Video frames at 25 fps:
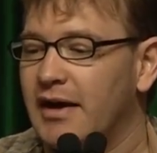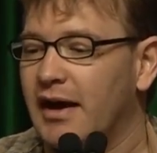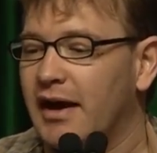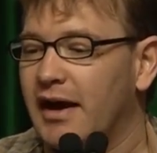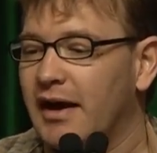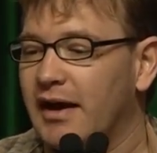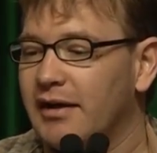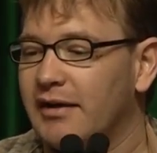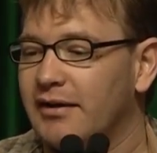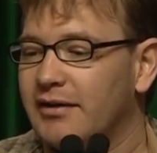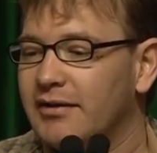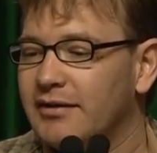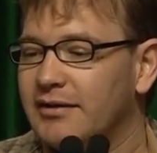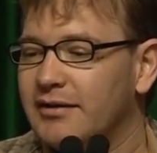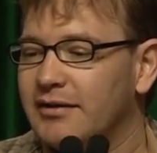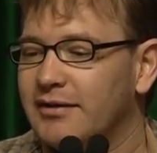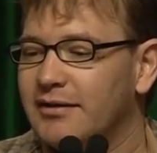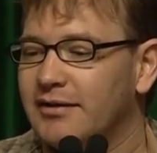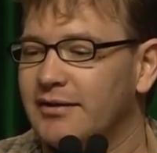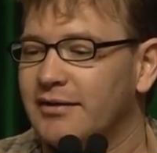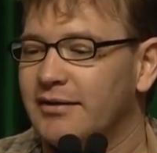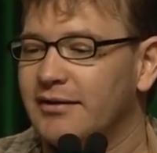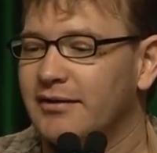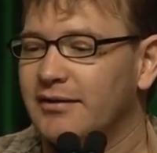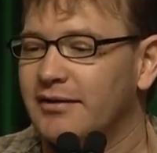And
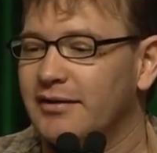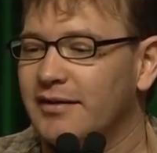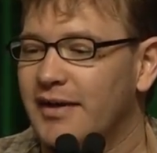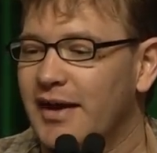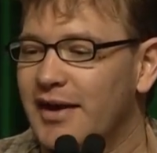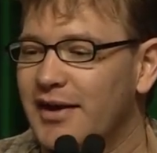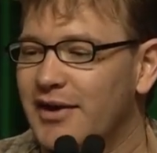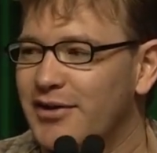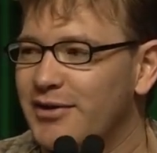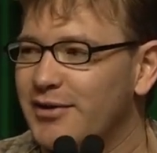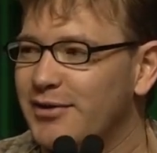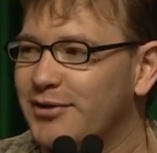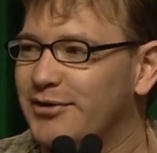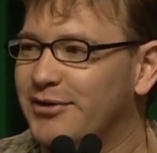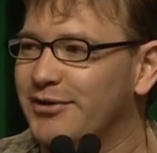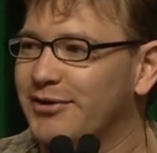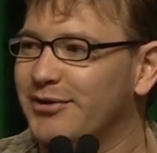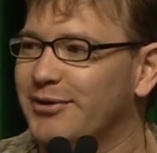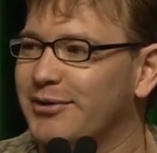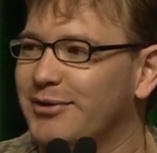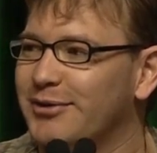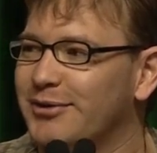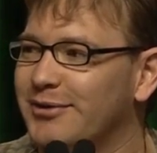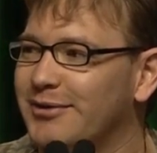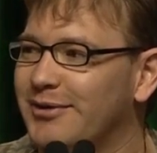thank you
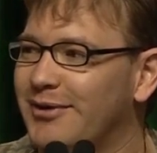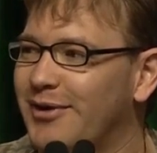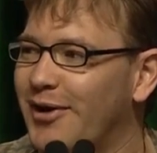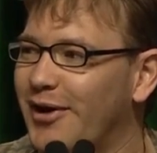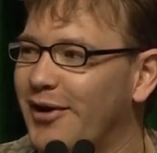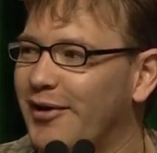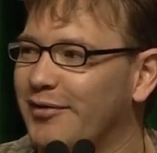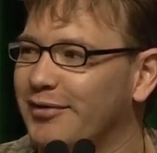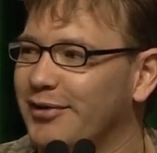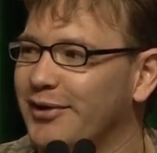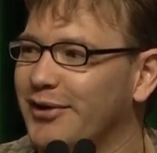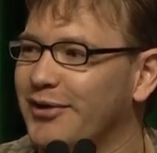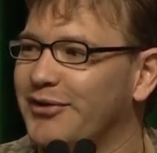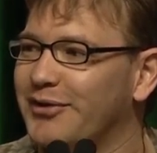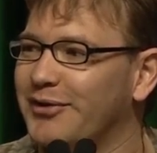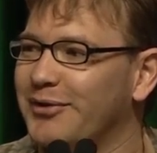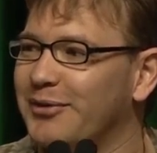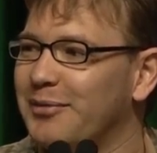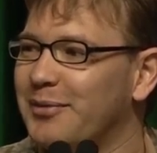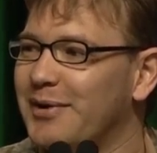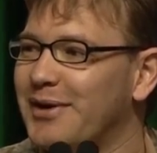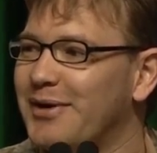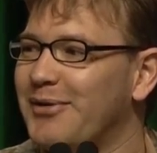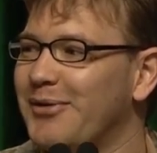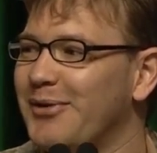to Carl
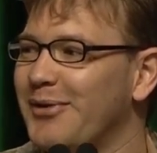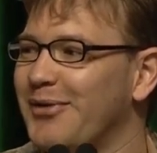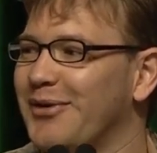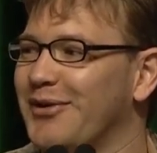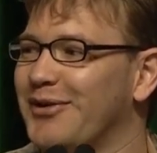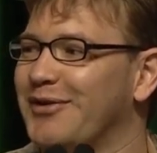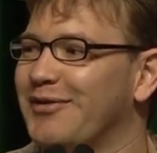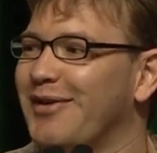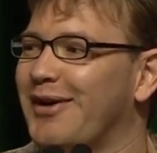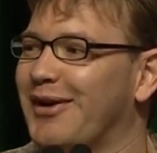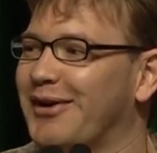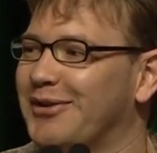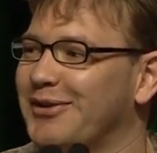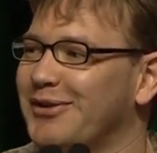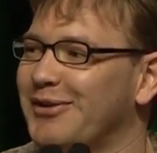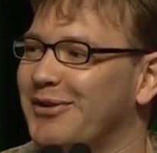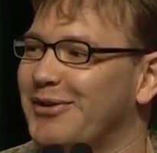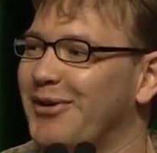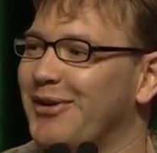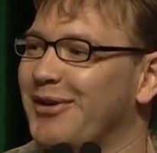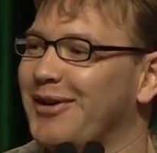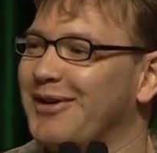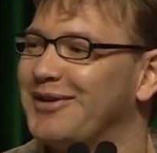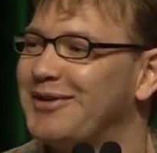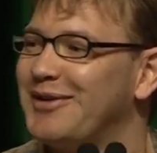Friston, we call this functional
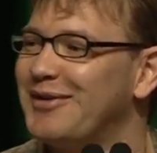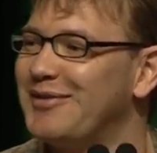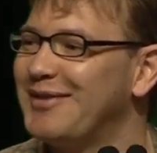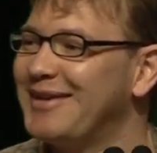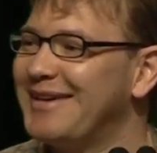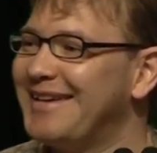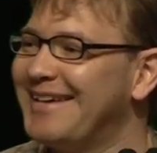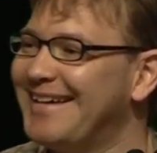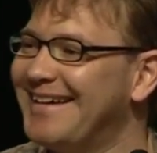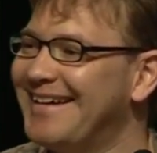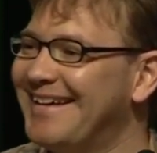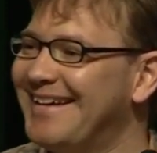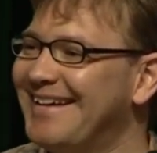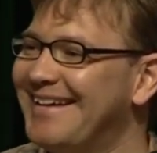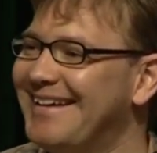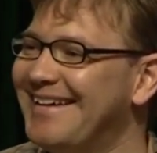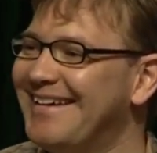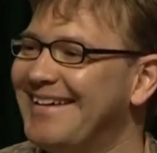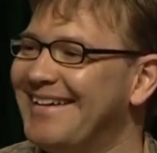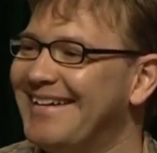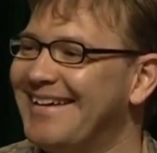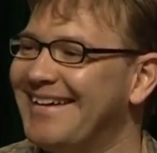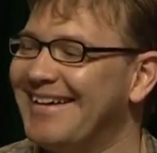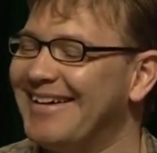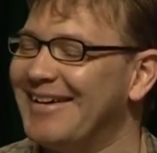connectivity,
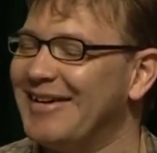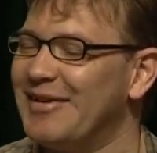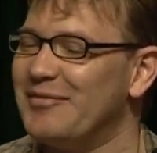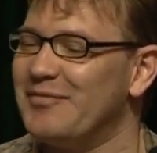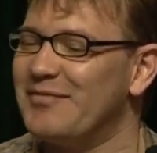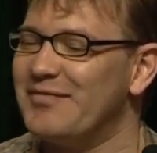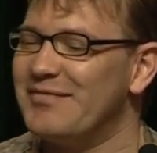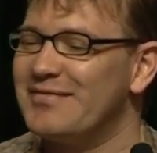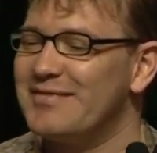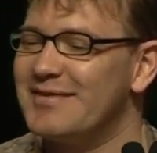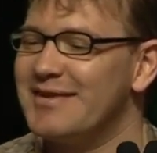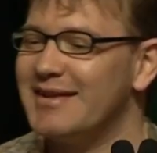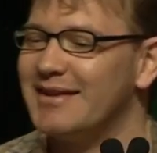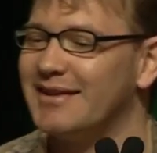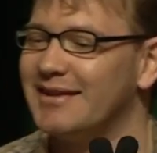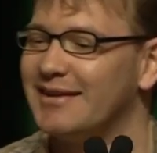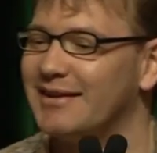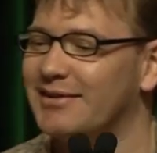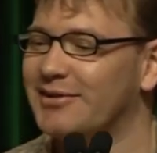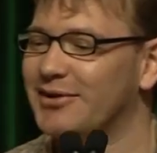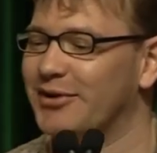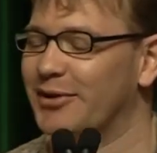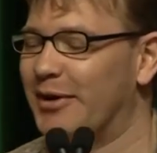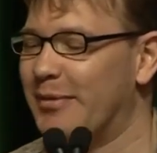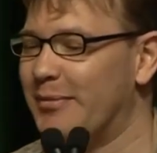
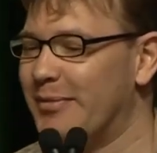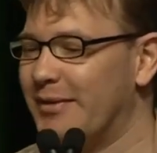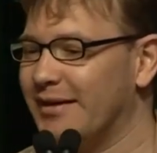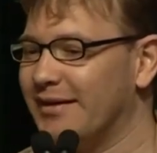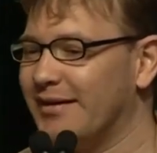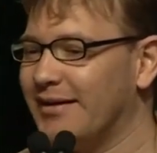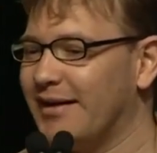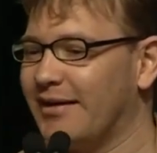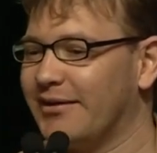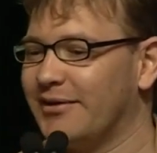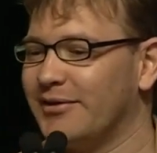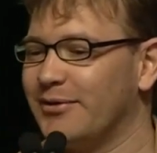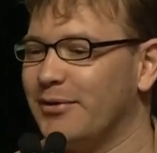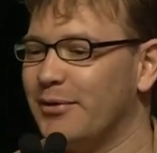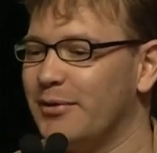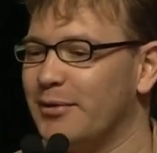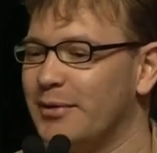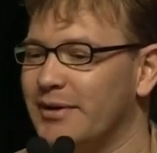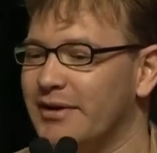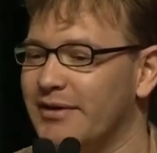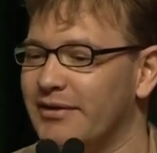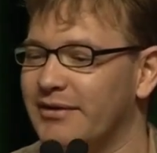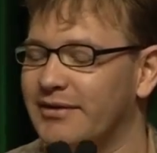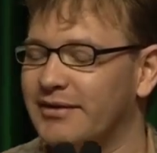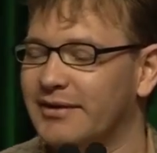a term that hasn't
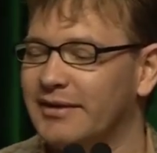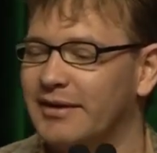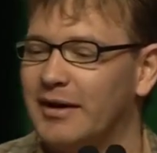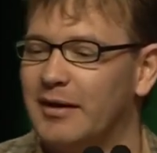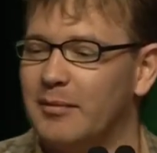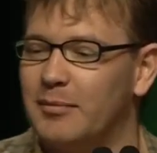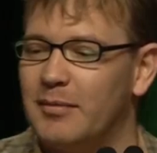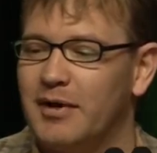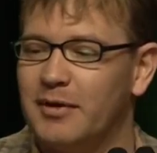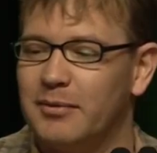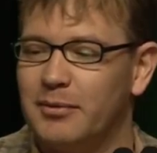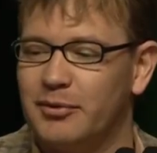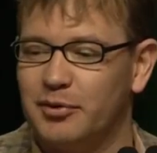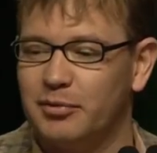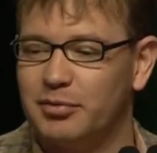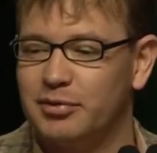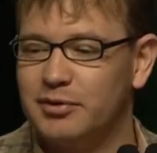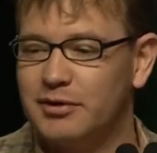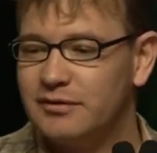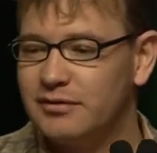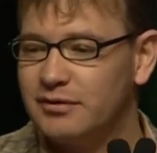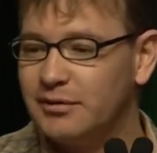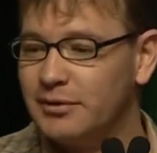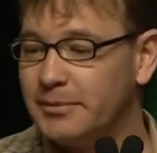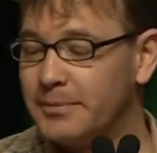always met with
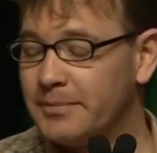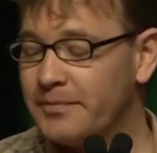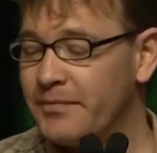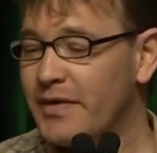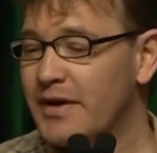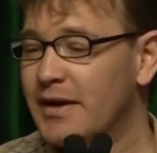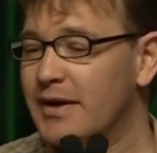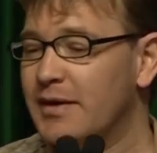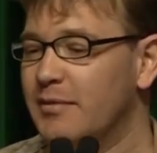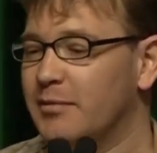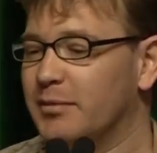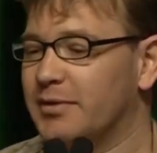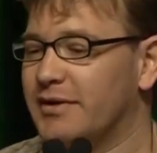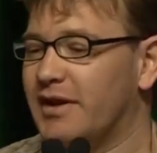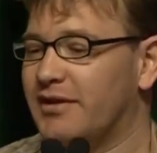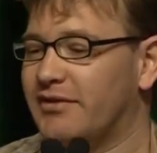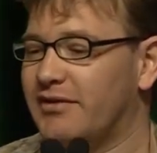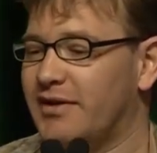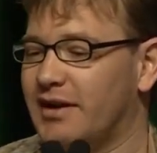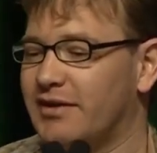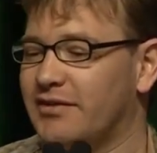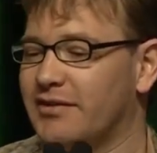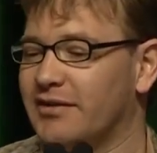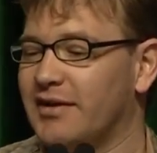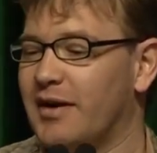approval, but
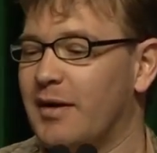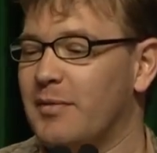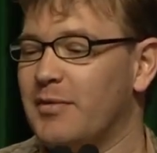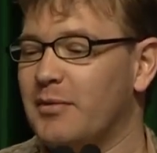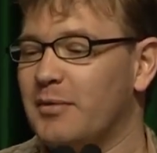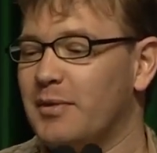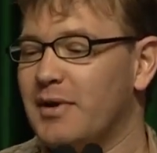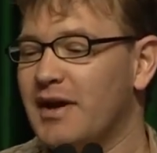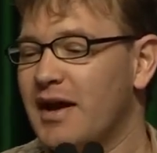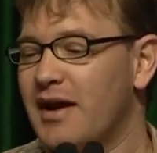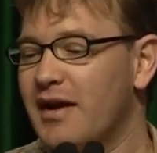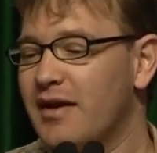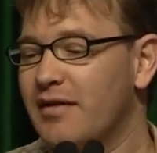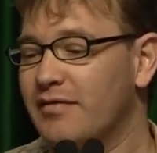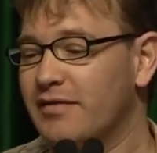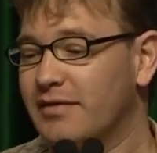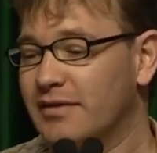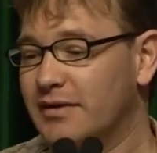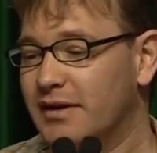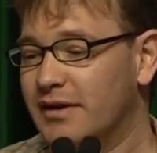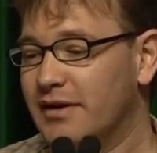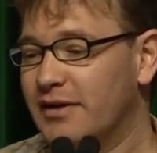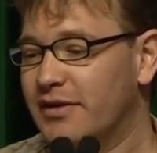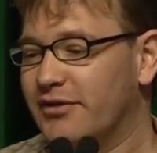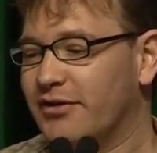that's the name that we have.
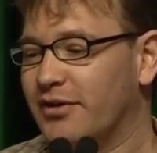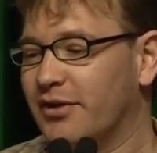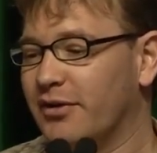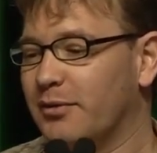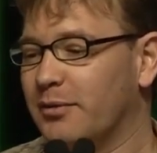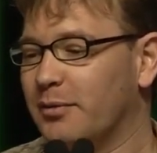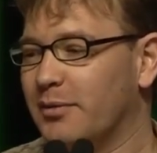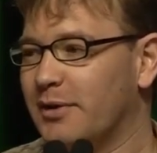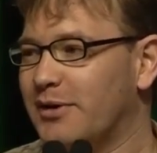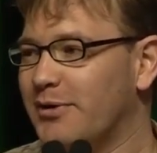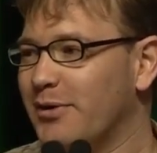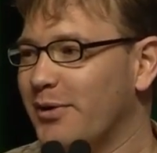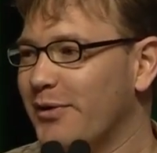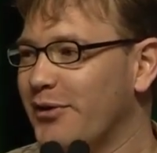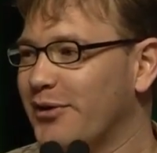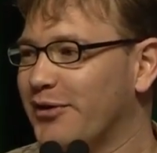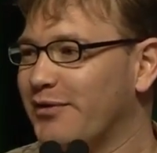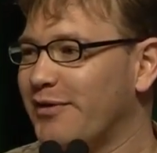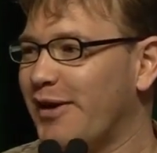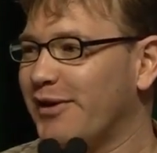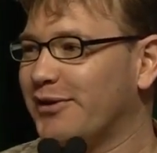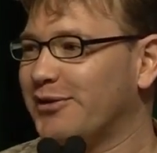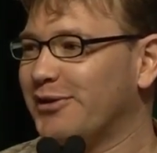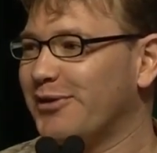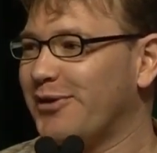So we call this
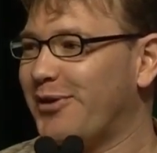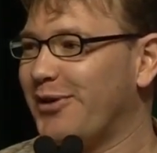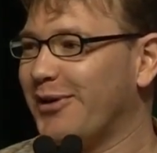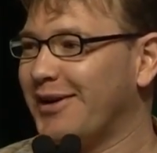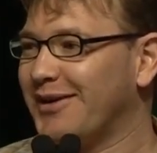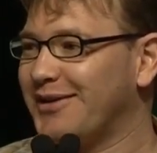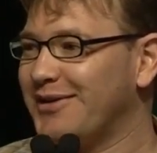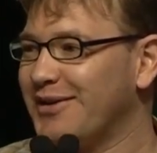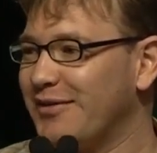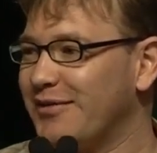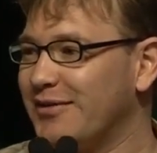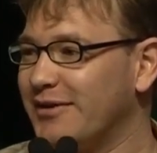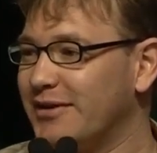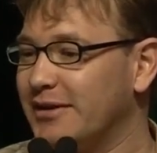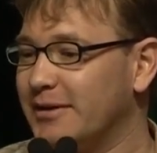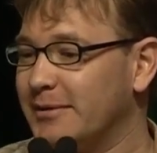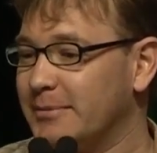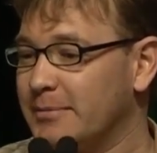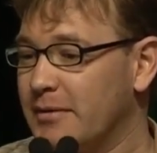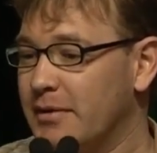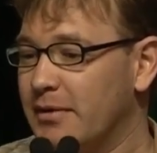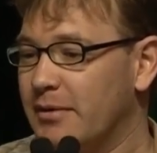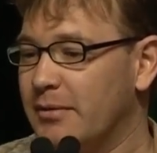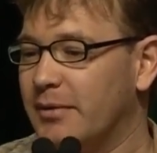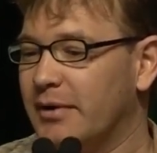functional connectivity
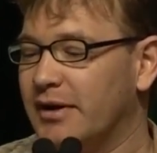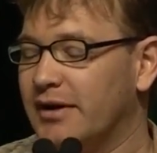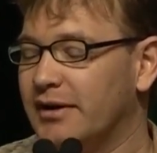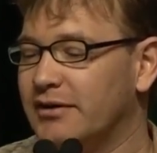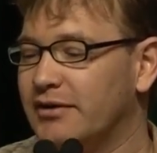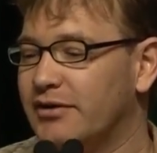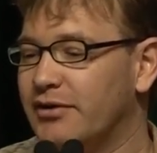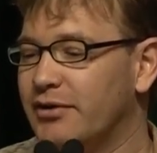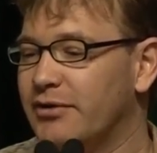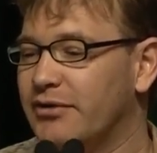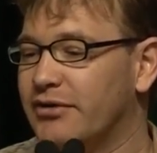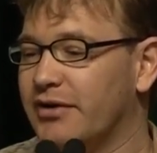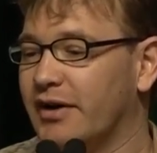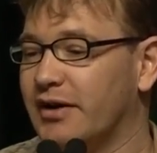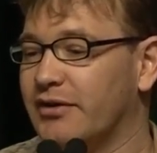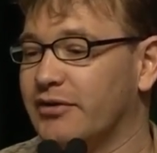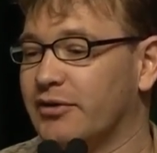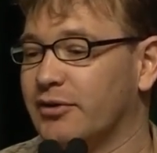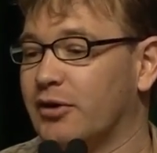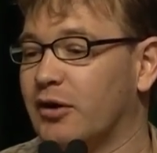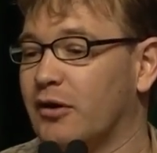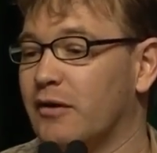when two sites are